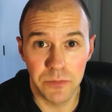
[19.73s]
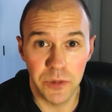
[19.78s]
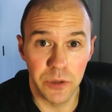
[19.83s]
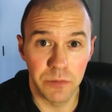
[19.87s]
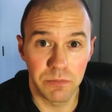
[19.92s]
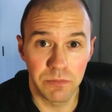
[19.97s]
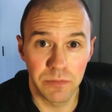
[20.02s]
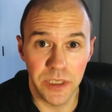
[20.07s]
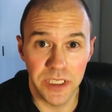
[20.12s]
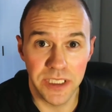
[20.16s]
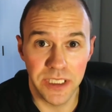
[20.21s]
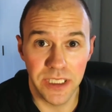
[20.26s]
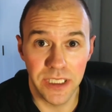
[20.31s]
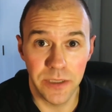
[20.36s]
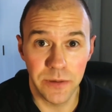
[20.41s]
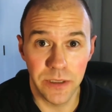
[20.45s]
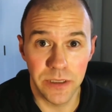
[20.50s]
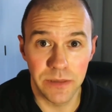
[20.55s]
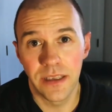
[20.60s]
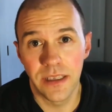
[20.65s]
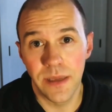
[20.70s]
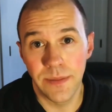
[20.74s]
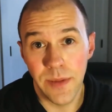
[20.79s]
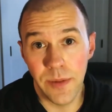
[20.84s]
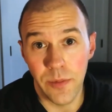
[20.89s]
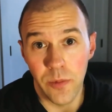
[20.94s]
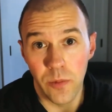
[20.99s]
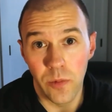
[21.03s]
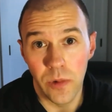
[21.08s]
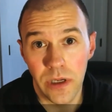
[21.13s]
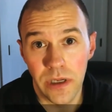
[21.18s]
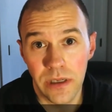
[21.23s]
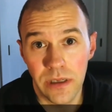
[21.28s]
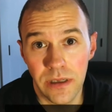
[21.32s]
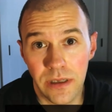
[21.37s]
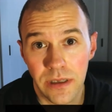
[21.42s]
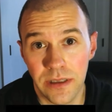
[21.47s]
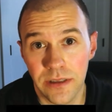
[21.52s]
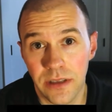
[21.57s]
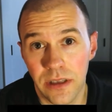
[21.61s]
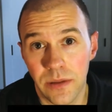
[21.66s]
So let's get into it. Tip number
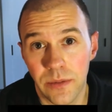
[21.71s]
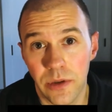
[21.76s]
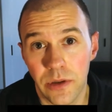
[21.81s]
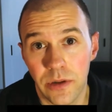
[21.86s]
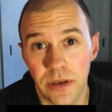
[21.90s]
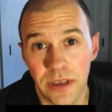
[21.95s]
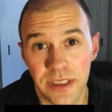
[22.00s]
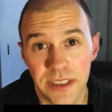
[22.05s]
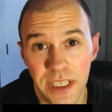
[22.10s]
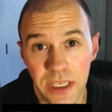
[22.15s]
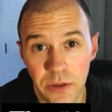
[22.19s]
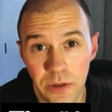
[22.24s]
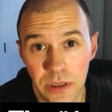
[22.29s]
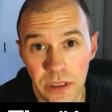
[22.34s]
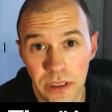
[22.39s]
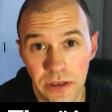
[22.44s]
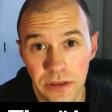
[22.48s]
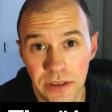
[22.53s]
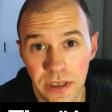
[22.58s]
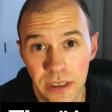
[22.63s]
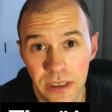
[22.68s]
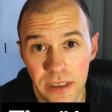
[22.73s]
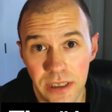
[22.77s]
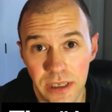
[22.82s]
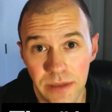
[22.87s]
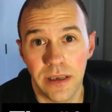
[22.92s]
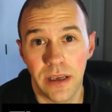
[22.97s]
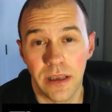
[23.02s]
one is all about scheduling your study time.